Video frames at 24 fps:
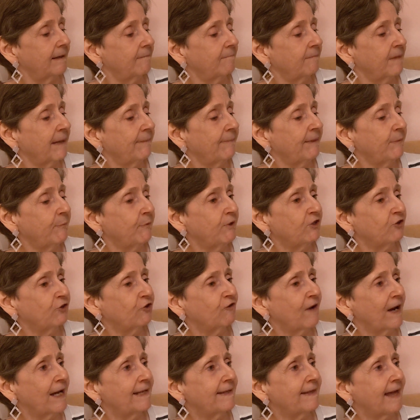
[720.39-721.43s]
Maybe we'll
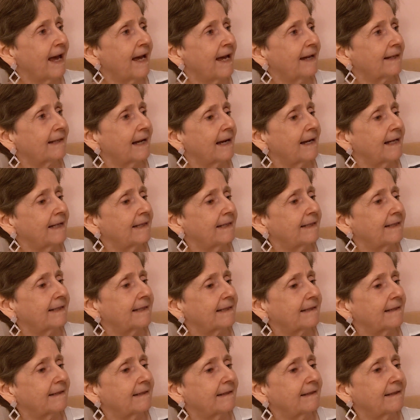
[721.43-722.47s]
try that,
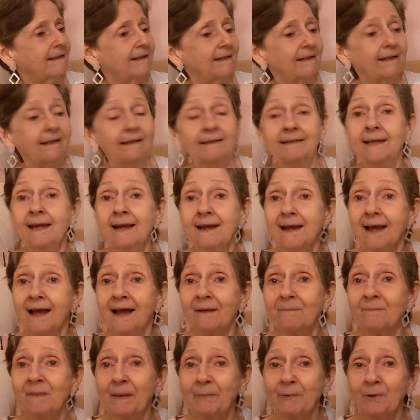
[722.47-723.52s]
guys.
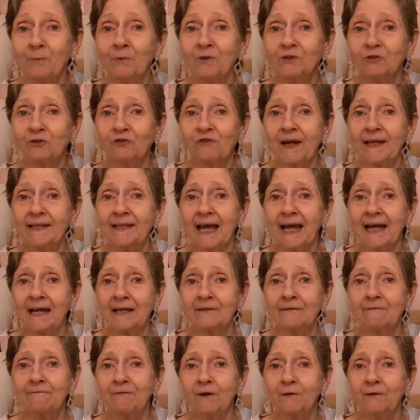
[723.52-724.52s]
Yeah, maybe we'll try that on a